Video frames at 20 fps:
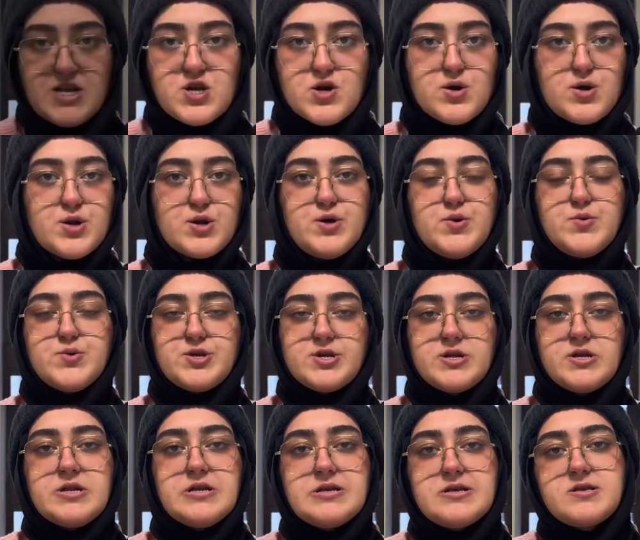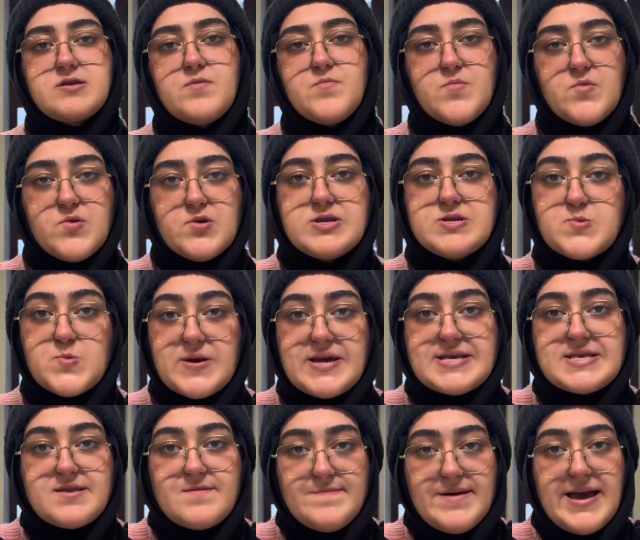conclusion, Istanbul's
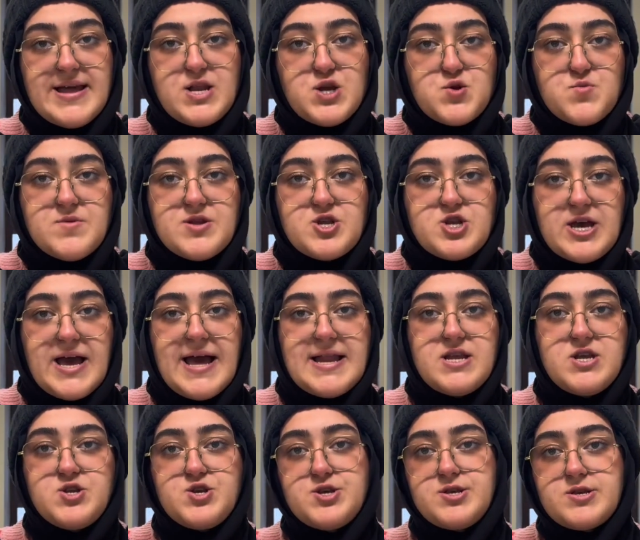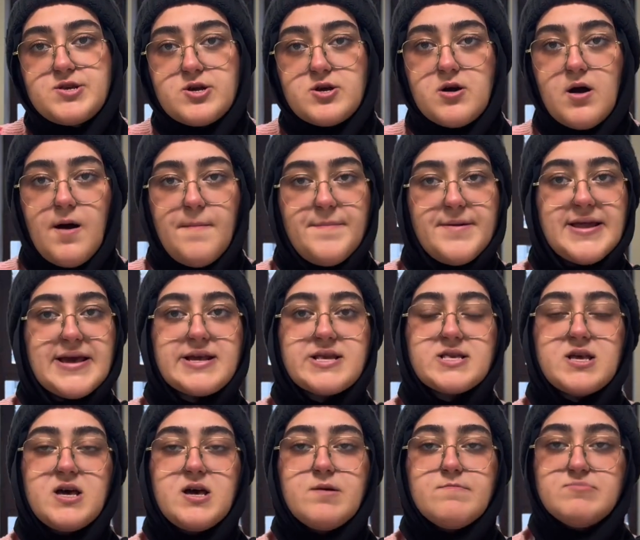waste management challenges are complex
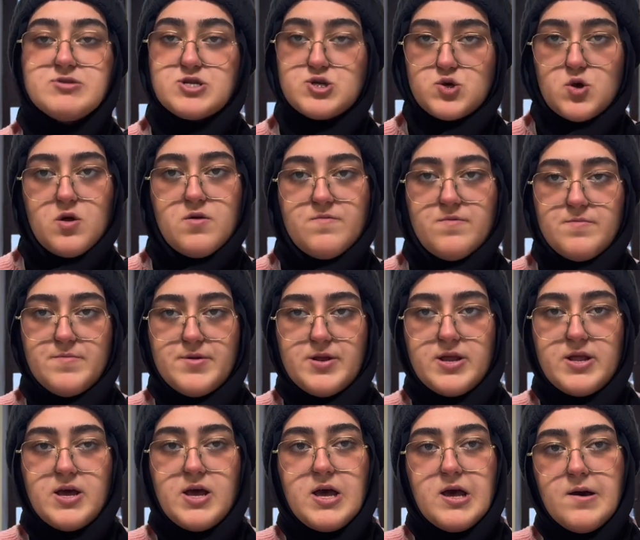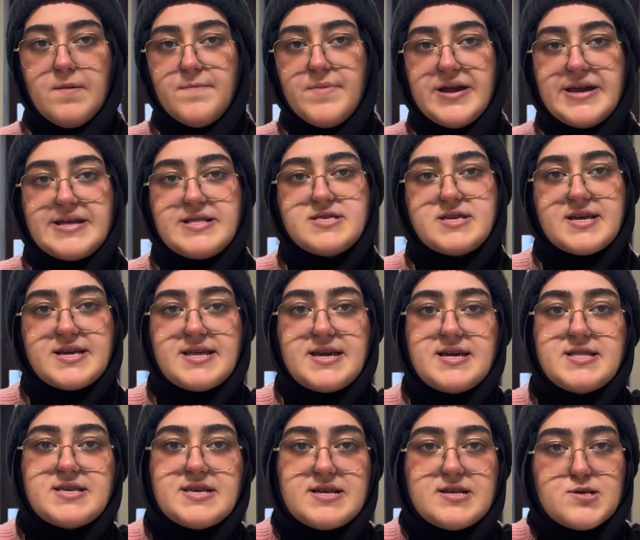but solvable. By
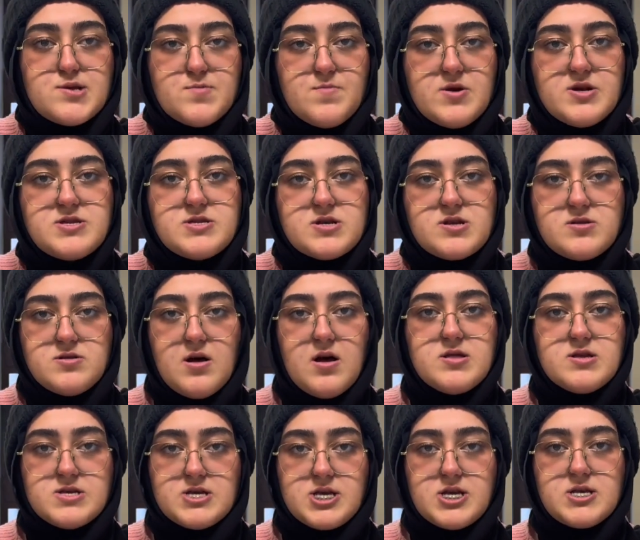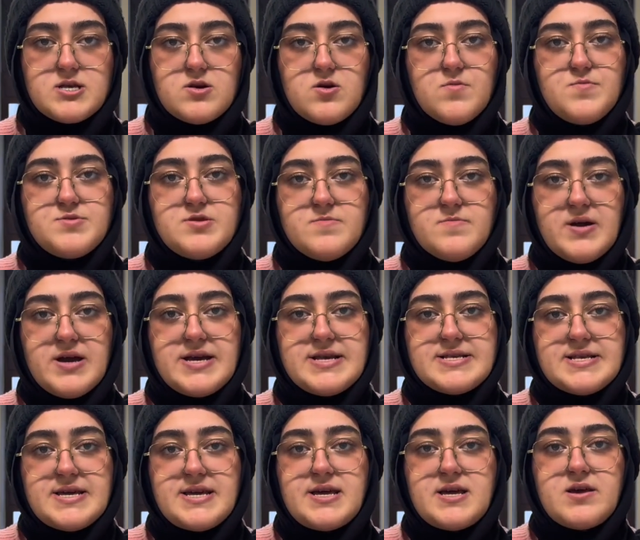integrating smart technologies,
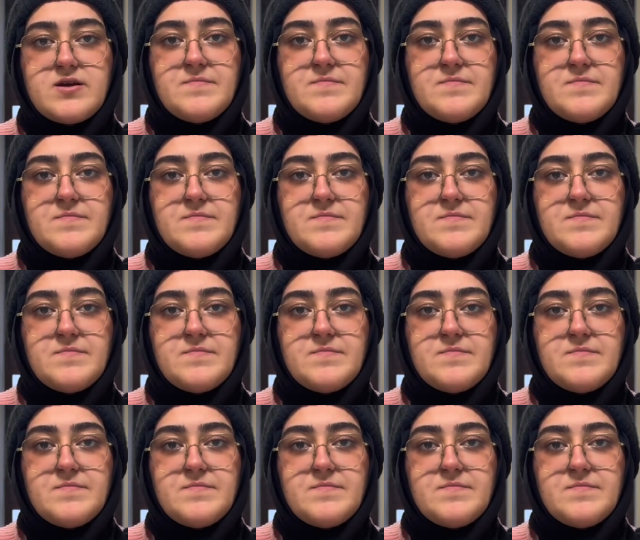optimizing